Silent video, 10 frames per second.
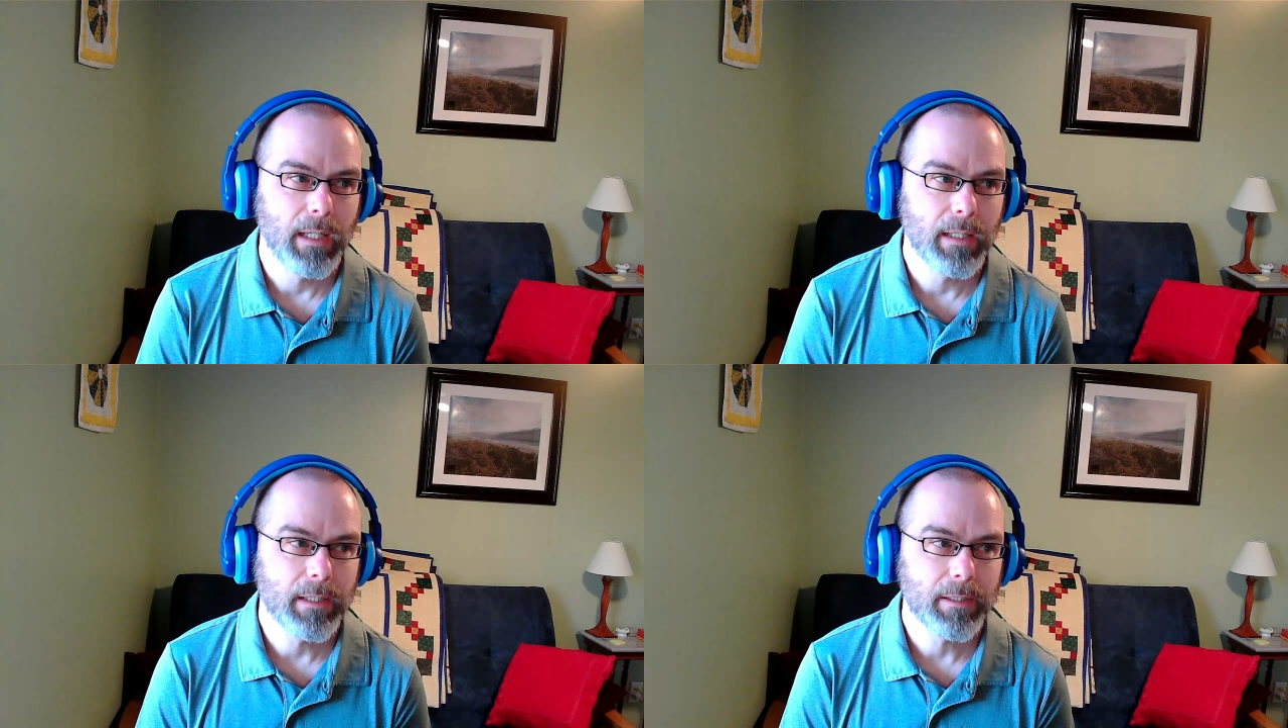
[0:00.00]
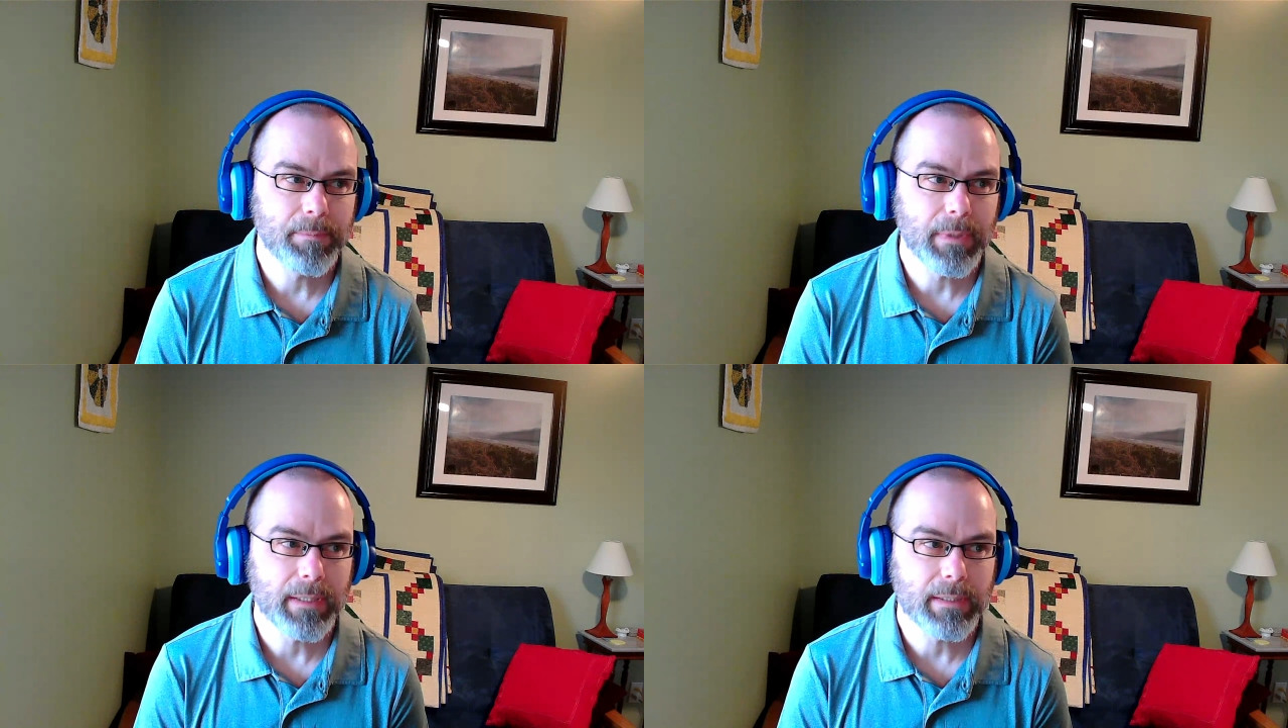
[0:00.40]

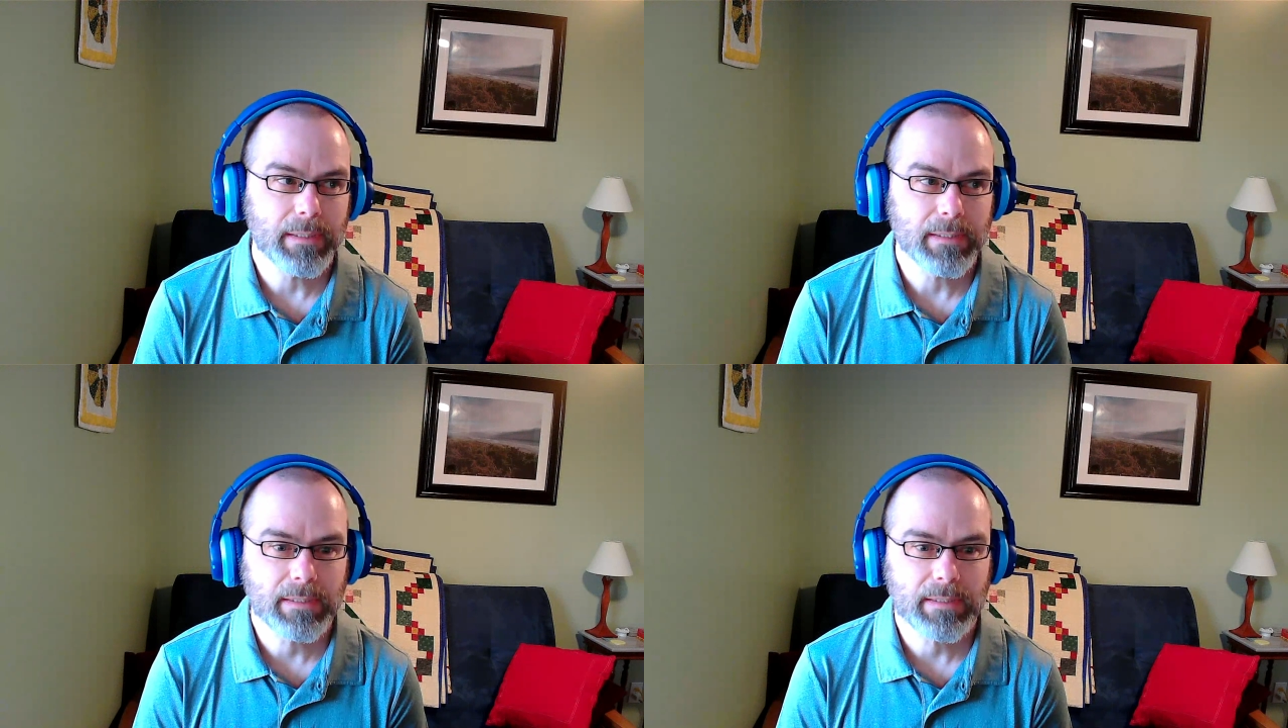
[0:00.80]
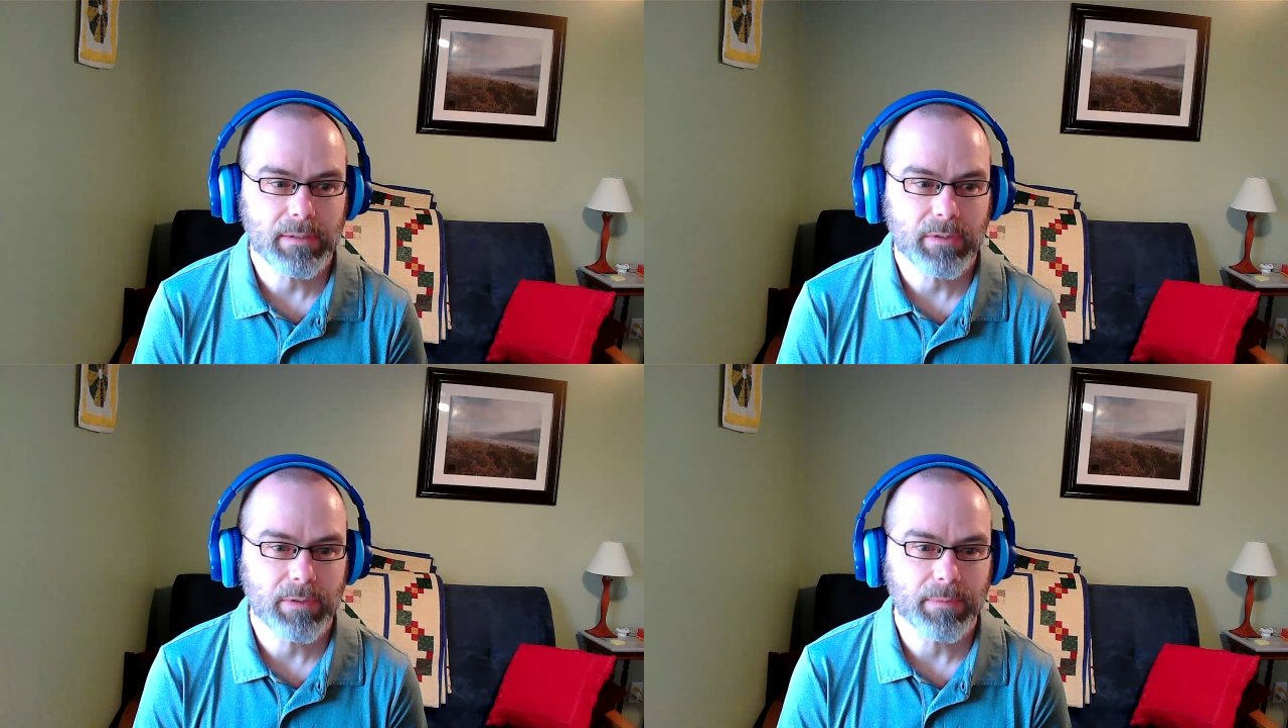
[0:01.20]
And
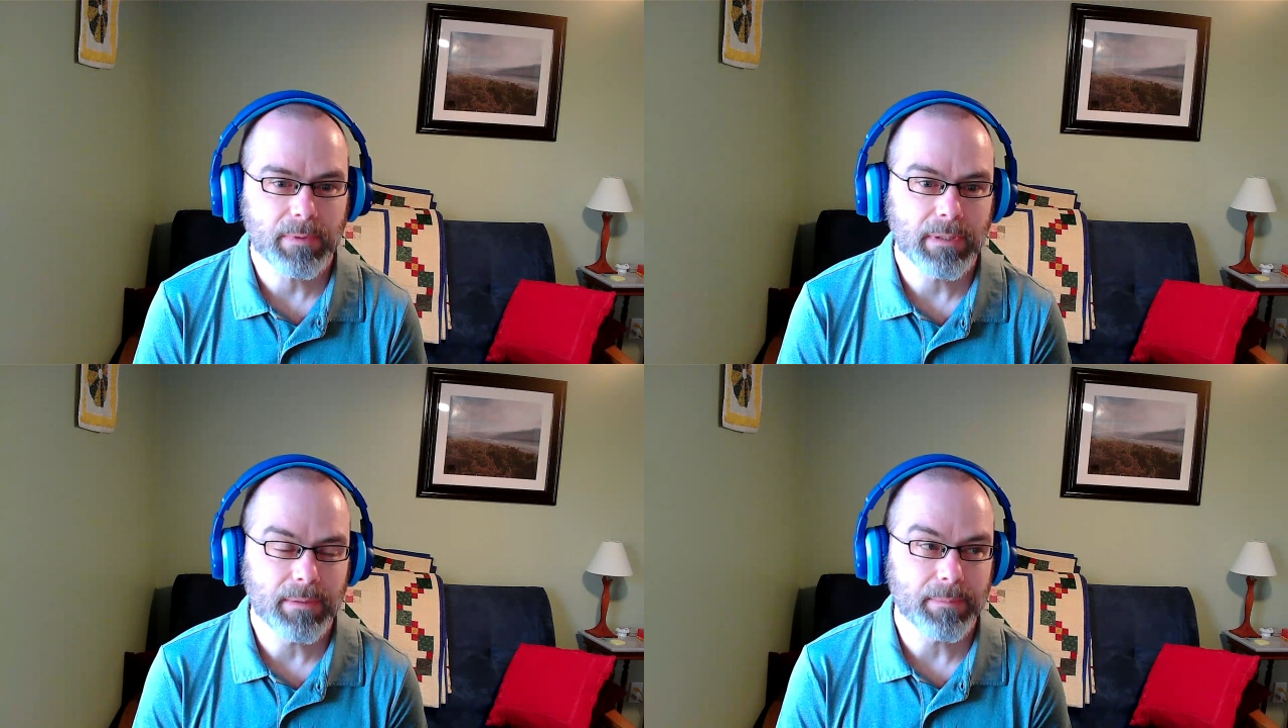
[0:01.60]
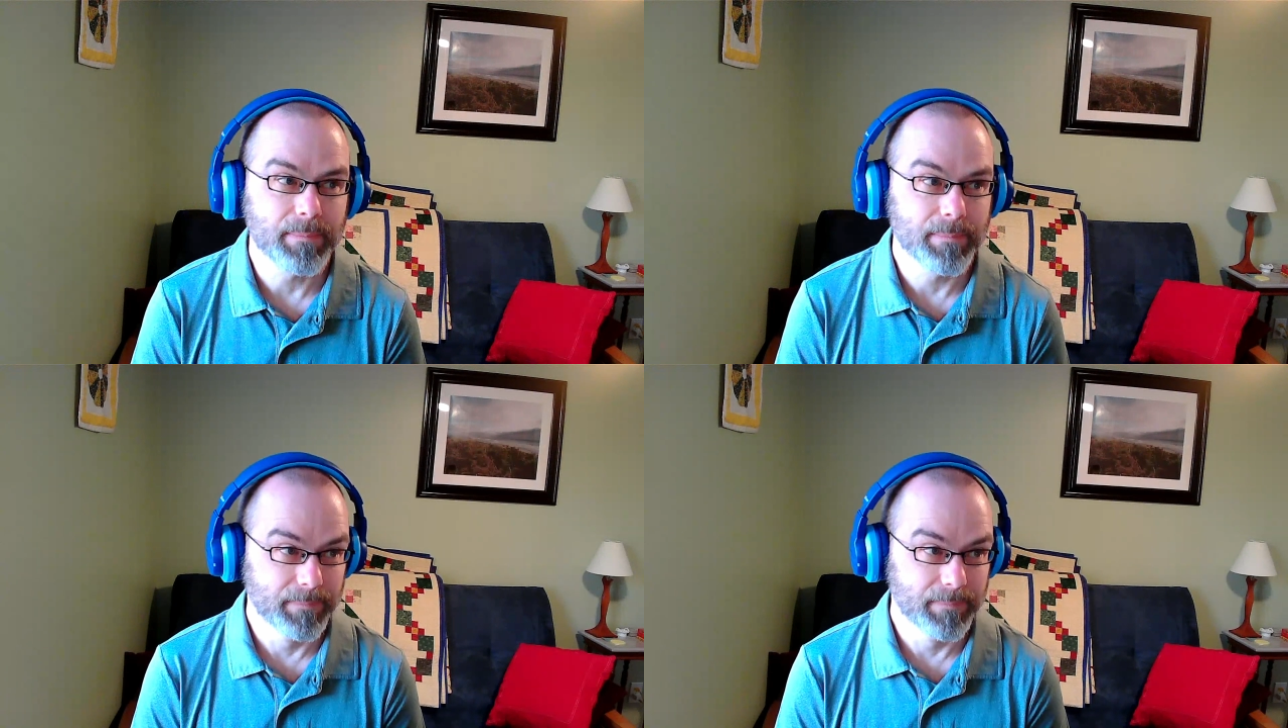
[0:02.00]
it's the